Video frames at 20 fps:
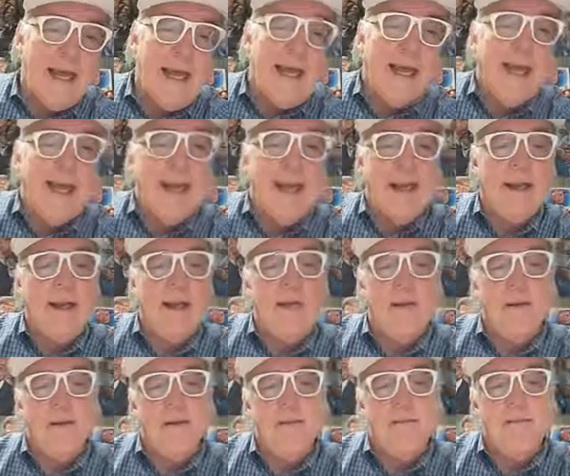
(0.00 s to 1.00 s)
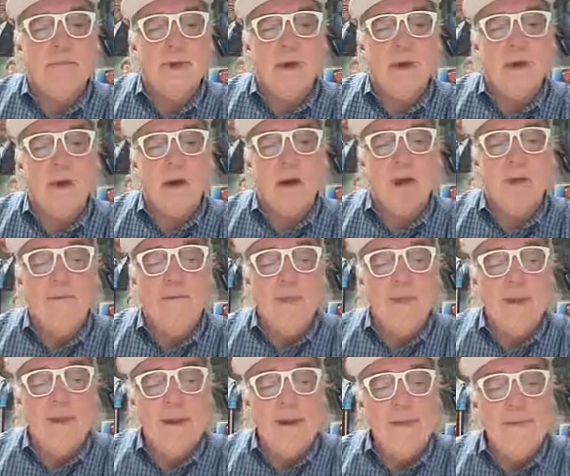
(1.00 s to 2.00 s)
And carve
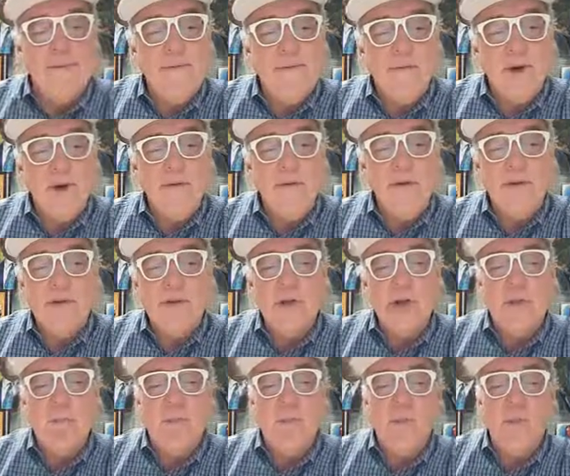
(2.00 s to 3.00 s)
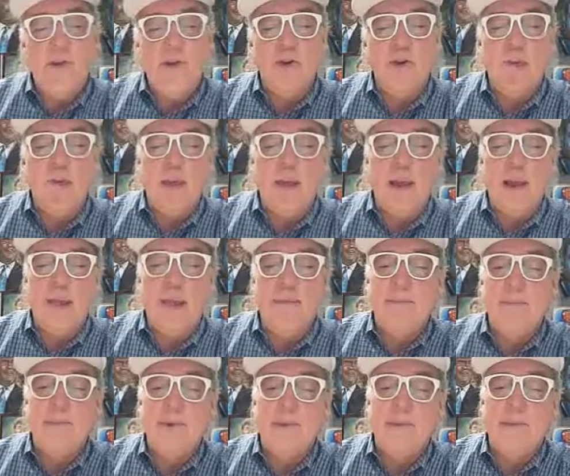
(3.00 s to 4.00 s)
those revenues up and multiply
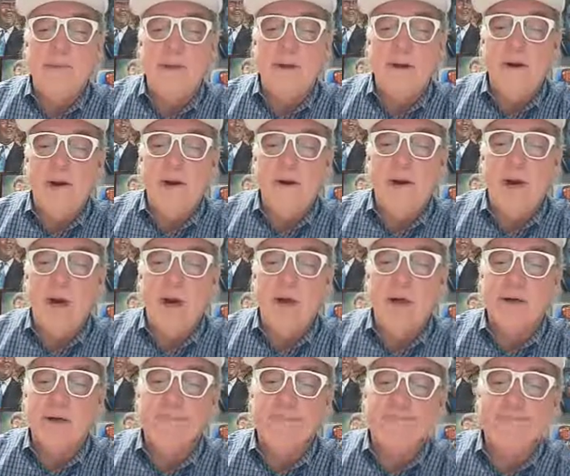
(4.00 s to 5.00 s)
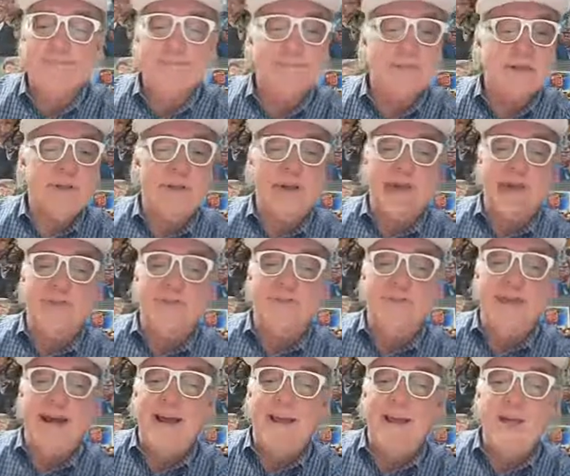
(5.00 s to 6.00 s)
them, and there you are. So that's a
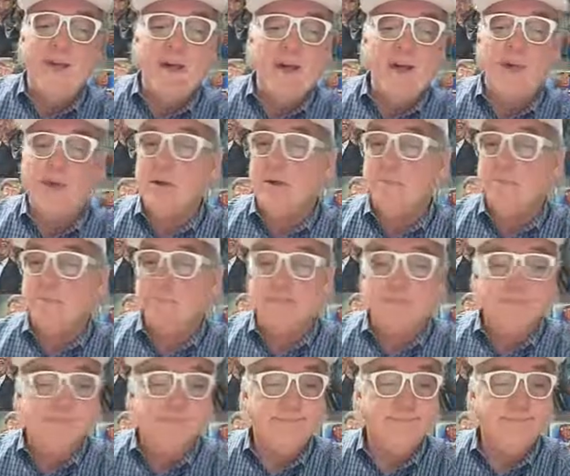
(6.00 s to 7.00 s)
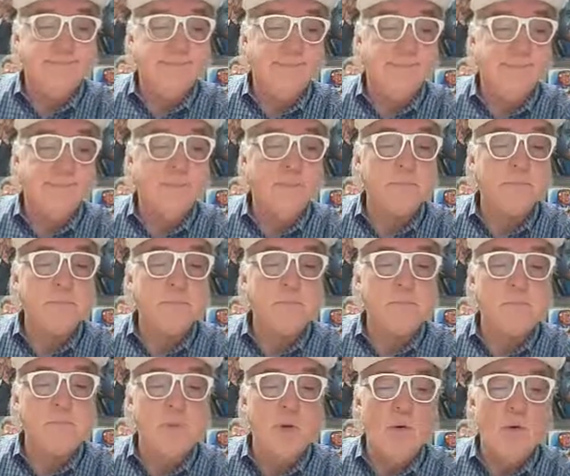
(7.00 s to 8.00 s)
valuation.
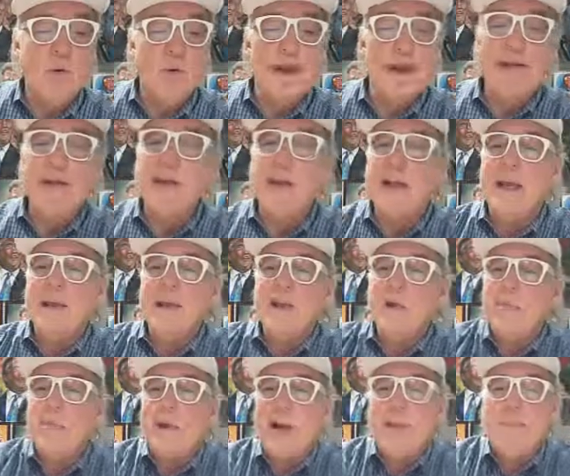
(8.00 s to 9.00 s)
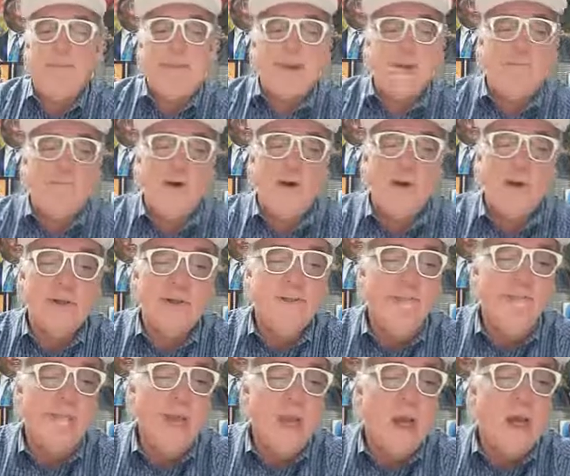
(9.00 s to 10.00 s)
What about intellectual property, folks?
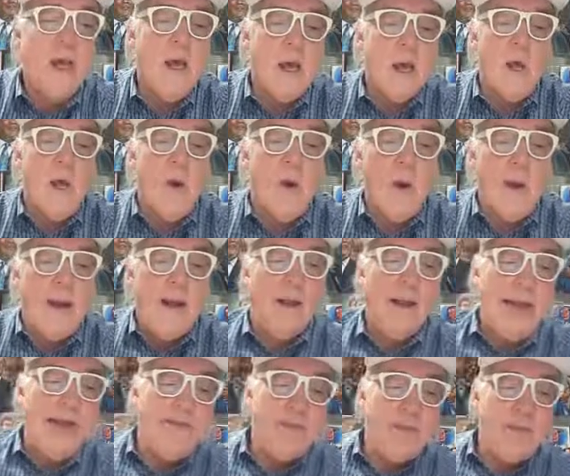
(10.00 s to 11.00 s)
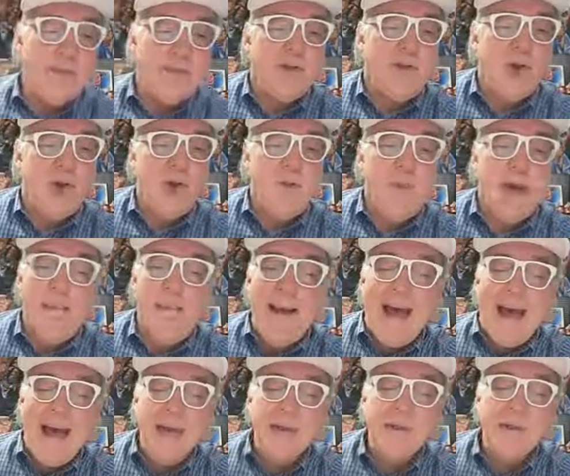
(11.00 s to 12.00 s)
Well, everybody talks about
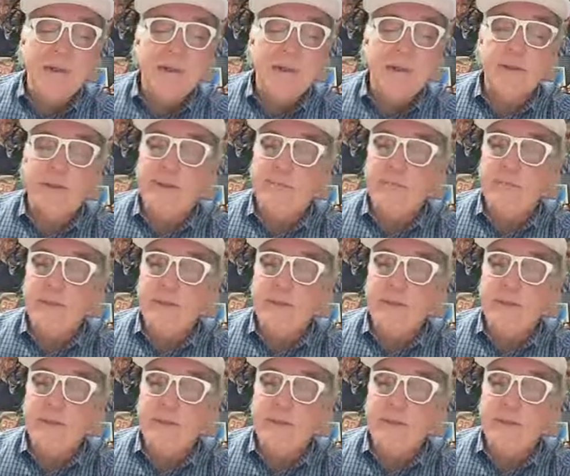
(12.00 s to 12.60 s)
patents.